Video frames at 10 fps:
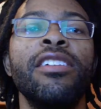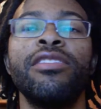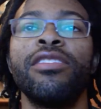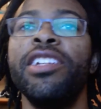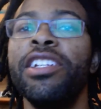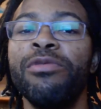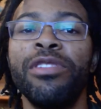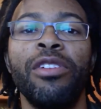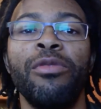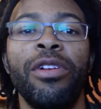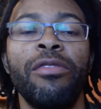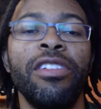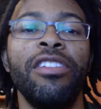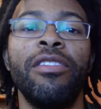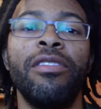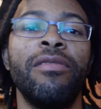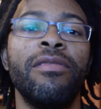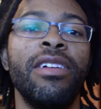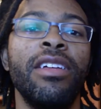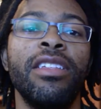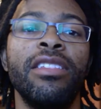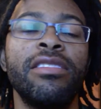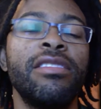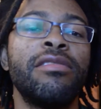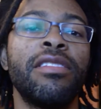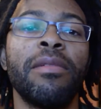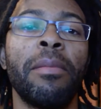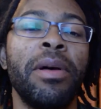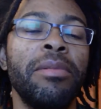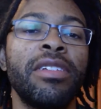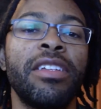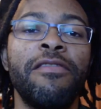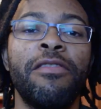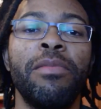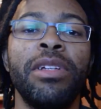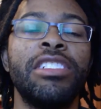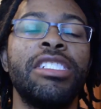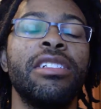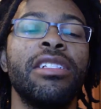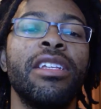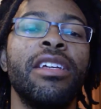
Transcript: So here we go. We already know this is public information